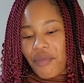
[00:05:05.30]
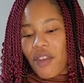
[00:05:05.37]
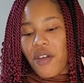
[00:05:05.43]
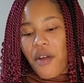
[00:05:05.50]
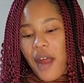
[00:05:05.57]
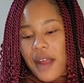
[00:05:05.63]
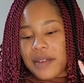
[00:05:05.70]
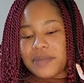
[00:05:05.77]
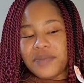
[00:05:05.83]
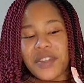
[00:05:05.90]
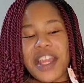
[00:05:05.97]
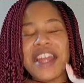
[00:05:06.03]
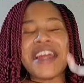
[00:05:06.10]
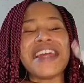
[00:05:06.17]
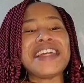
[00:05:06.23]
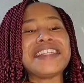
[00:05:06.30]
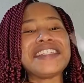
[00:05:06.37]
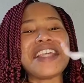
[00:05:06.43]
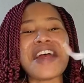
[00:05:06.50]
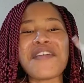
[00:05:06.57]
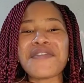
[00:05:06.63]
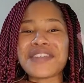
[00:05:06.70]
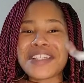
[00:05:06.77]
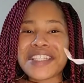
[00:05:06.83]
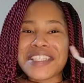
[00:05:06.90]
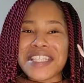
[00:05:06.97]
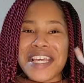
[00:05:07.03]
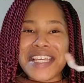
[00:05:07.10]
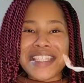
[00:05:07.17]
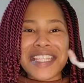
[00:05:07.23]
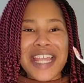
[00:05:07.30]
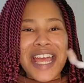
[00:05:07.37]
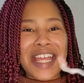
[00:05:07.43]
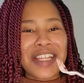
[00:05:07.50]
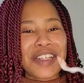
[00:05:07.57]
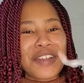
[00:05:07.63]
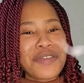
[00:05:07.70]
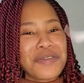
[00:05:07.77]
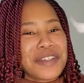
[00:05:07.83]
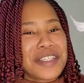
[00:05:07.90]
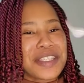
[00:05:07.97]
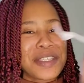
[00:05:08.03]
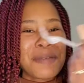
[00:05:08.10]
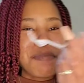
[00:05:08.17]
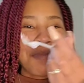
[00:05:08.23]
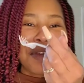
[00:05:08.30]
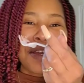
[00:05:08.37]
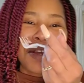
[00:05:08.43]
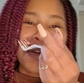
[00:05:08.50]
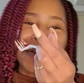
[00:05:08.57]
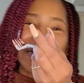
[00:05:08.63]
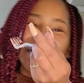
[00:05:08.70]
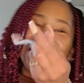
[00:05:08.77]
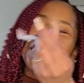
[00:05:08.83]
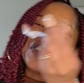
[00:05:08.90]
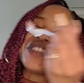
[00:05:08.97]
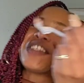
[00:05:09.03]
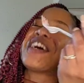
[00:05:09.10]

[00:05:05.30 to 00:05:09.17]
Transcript: Okay. It definitely tastes like Lucas and pickles.